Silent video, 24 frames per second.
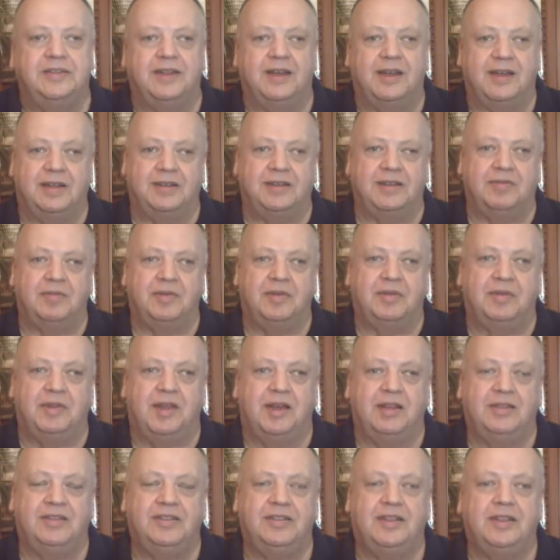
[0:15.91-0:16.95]
and I've been
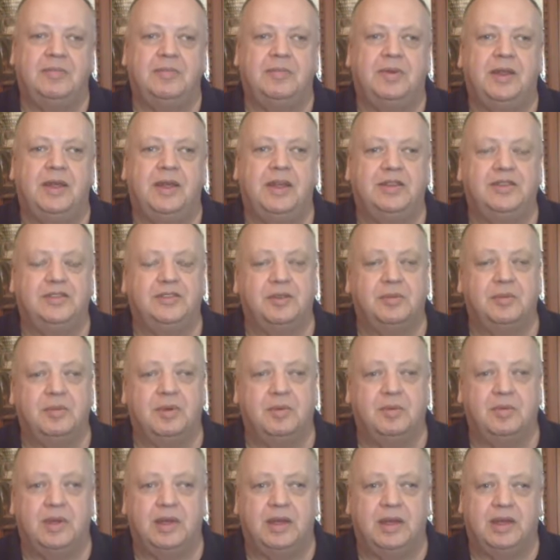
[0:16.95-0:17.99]
actually playing some of
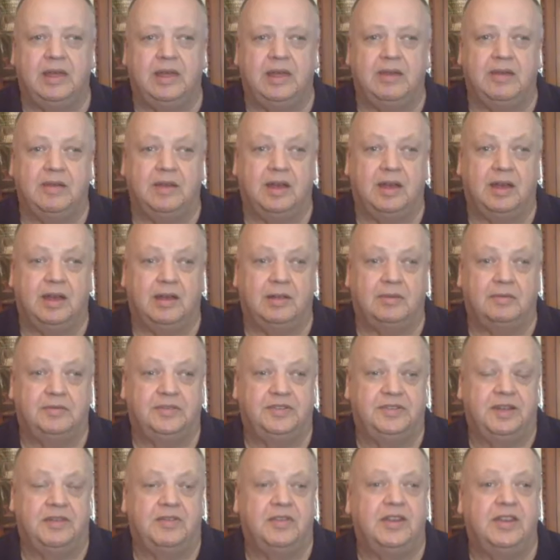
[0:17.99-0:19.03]
my
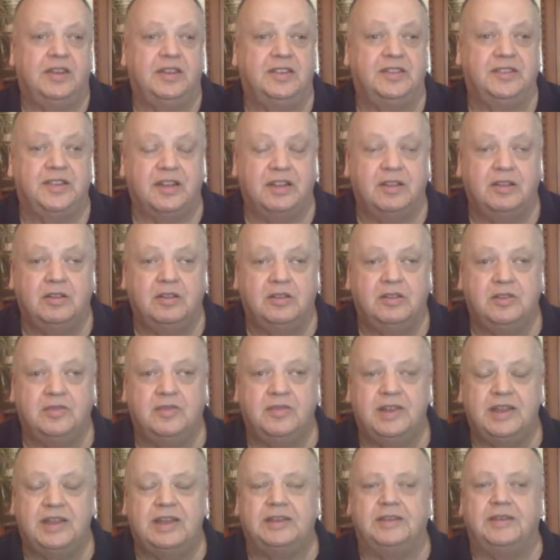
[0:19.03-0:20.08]
7-inch singles of
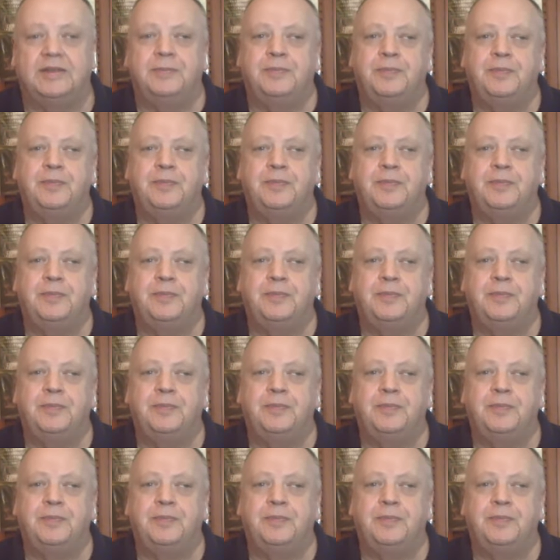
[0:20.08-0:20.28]
late,